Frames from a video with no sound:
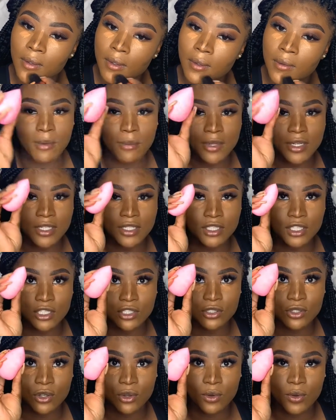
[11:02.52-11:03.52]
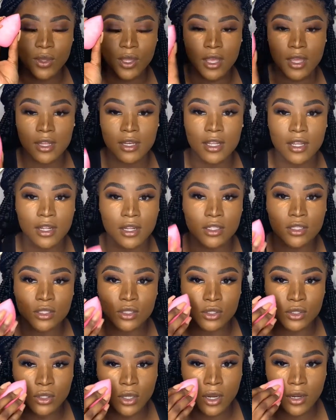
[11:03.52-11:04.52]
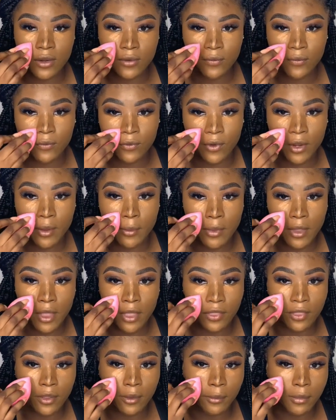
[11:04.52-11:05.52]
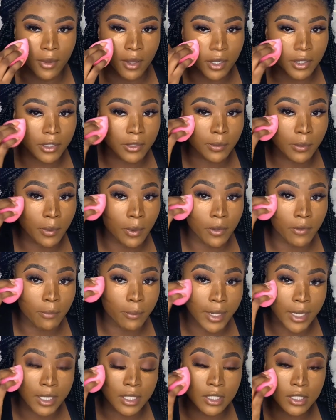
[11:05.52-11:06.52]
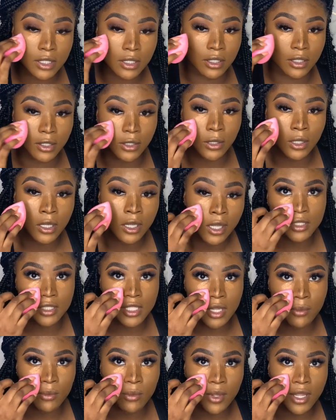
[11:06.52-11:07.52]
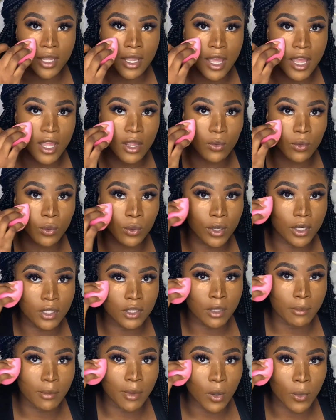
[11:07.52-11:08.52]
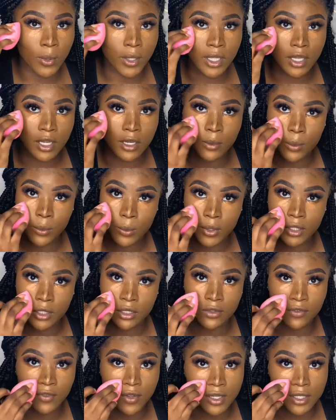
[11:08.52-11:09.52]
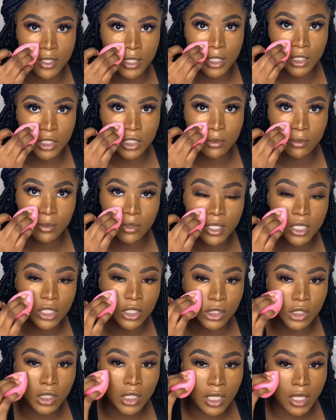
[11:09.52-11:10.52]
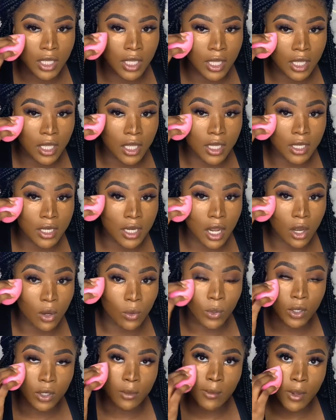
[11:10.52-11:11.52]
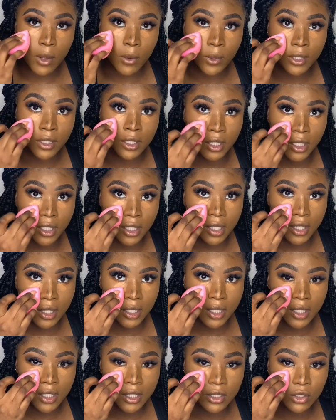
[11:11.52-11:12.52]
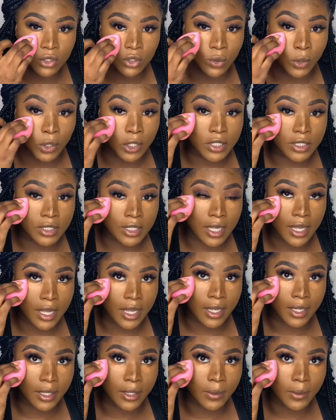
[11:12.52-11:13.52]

I'm gonna just go ahead and start from the bottom of my concealer. The same way I work my way up with the foundation brush and I'll work my way in towards the eye.